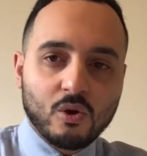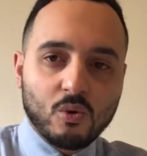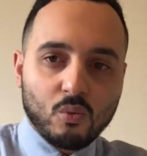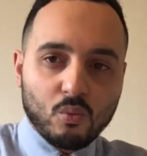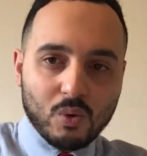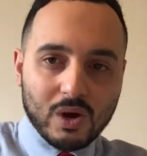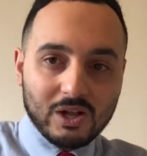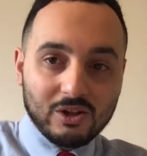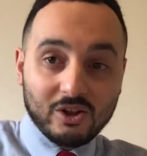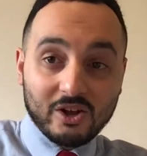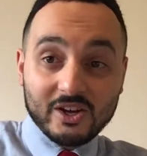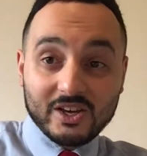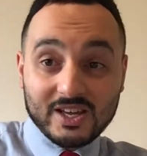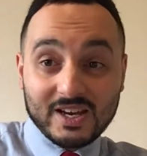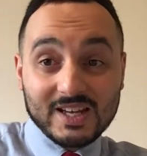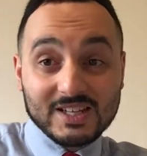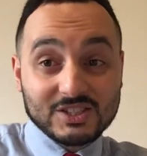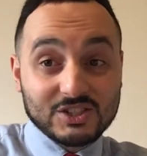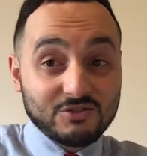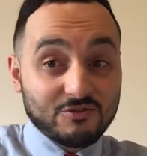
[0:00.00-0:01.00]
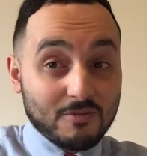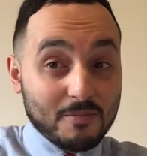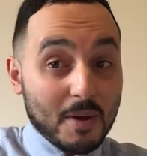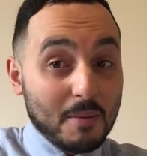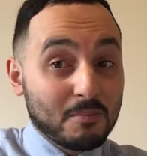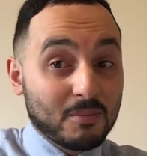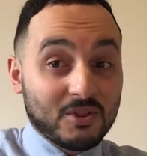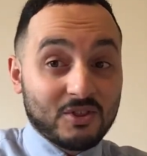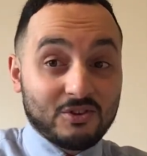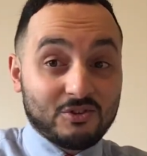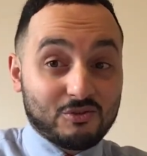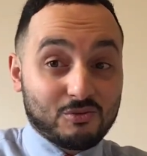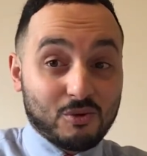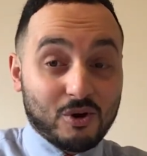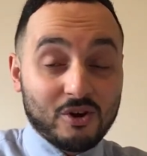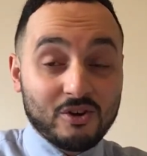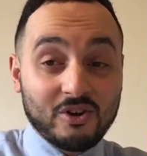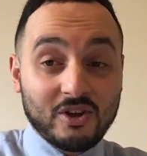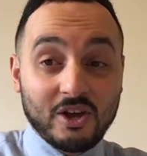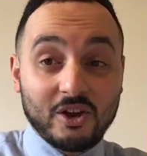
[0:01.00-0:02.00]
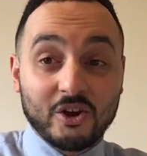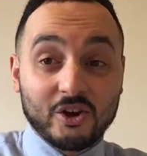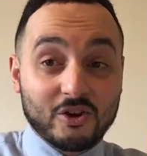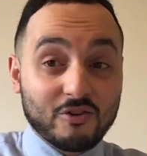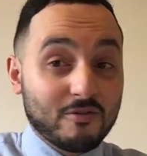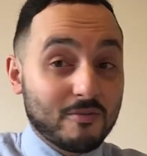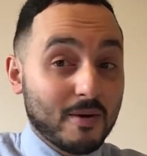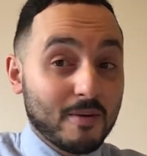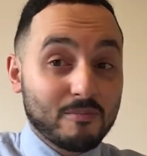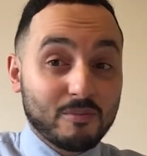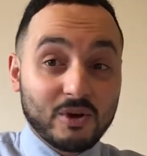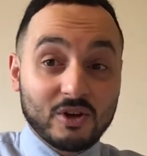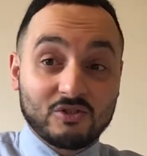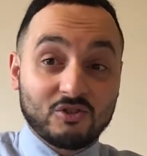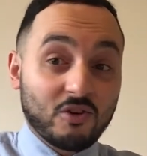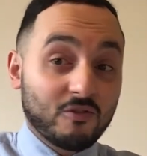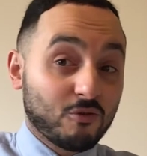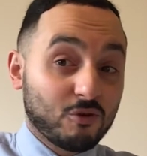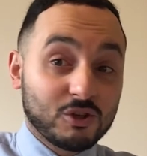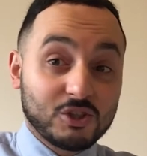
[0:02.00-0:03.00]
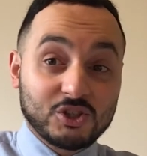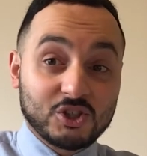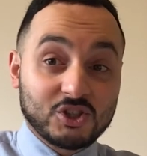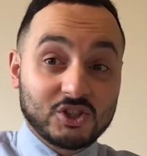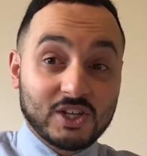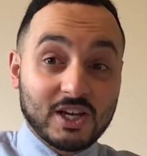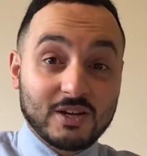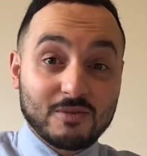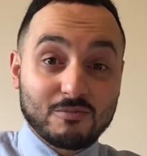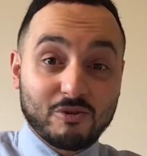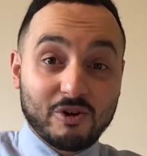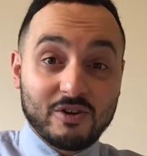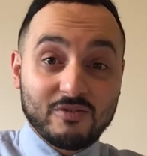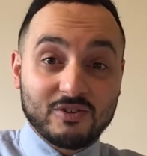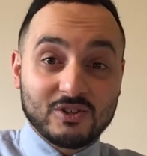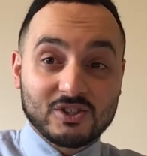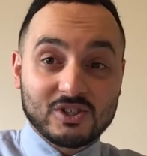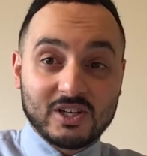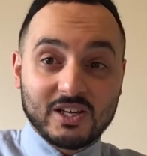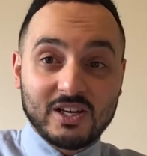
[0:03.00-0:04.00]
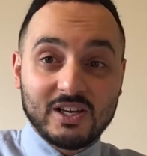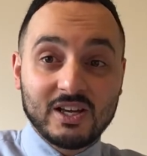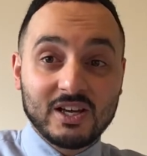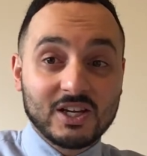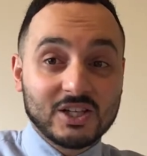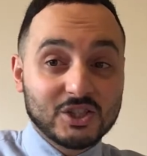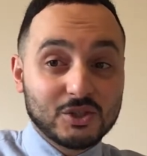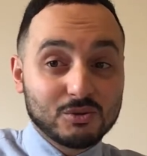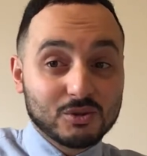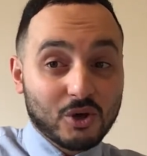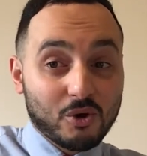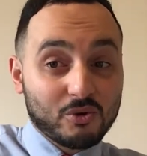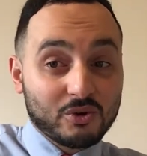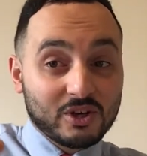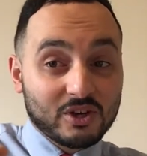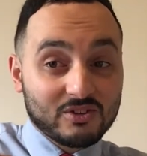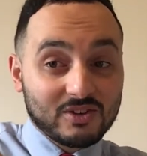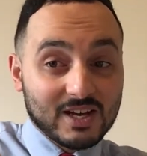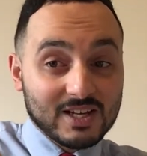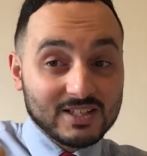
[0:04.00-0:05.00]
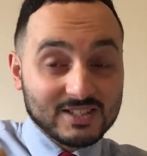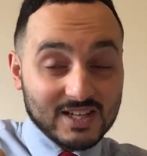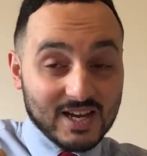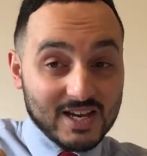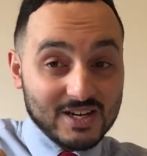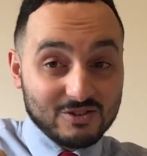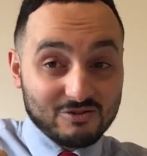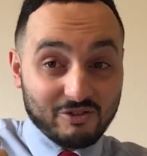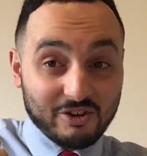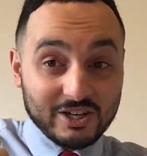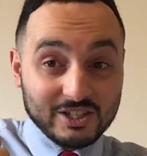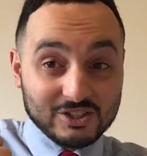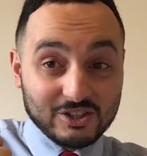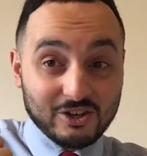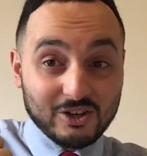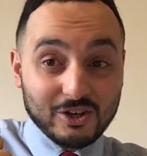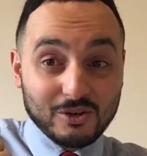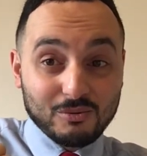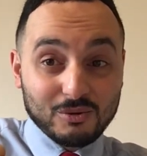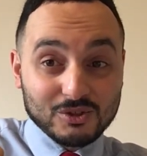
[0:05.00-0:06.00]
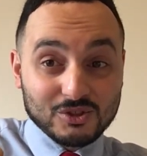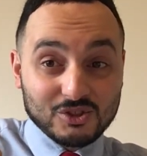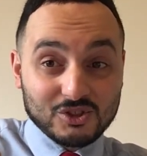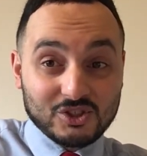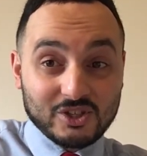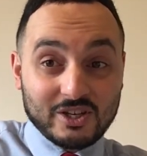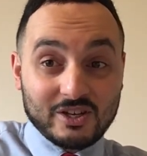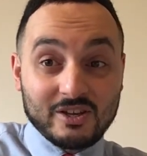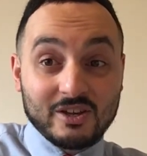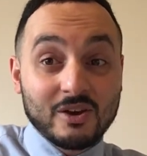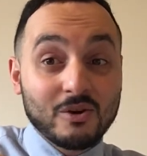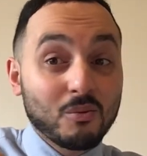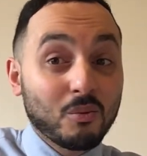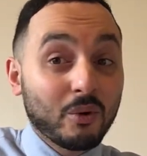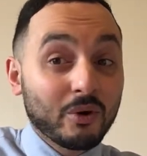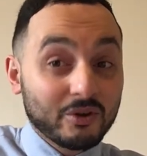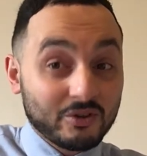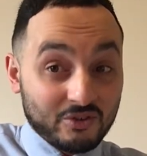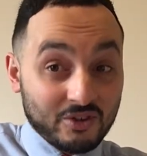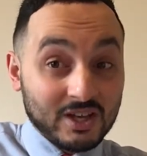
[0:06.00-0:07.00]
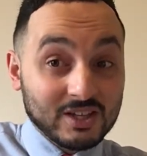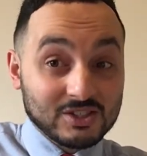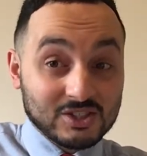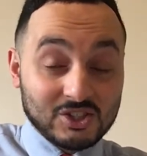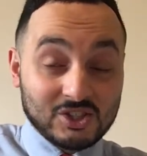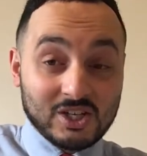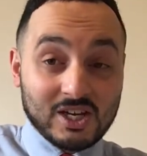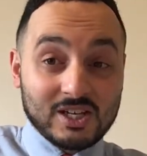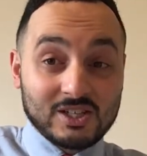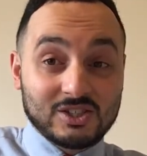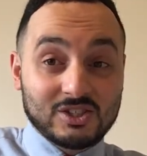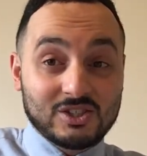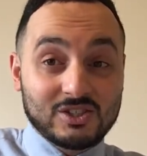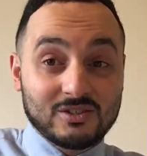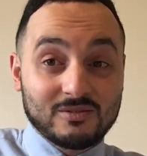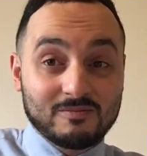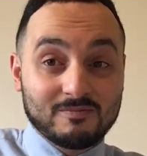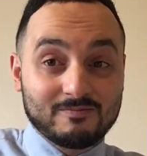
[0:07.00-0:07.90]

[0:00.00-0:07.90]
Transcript: Well, I can actually remember this one, and I can remember because I've already just said it previously. She was holding her dad's hand really tightly, wasn't she? What does that suggest?